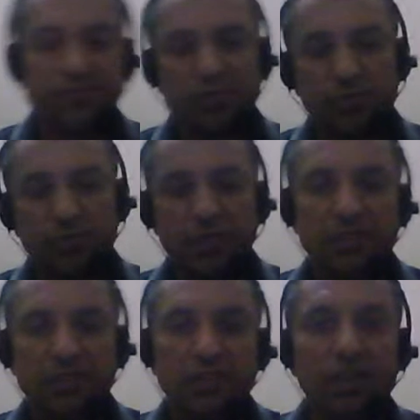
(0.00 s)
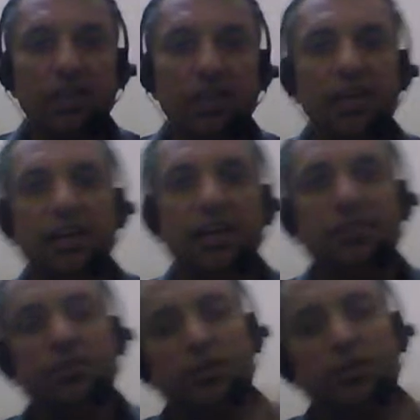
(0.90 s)
So please, and
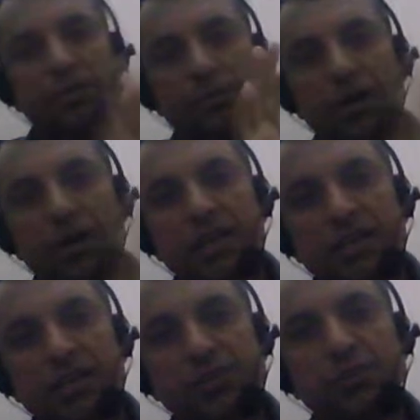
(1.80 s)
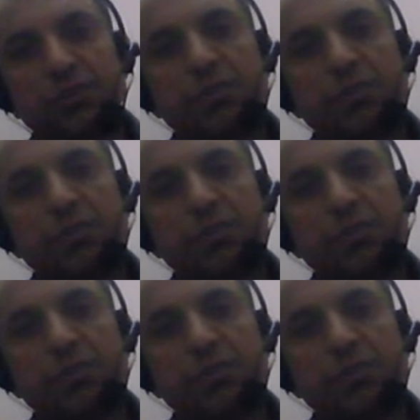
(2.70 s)
file should be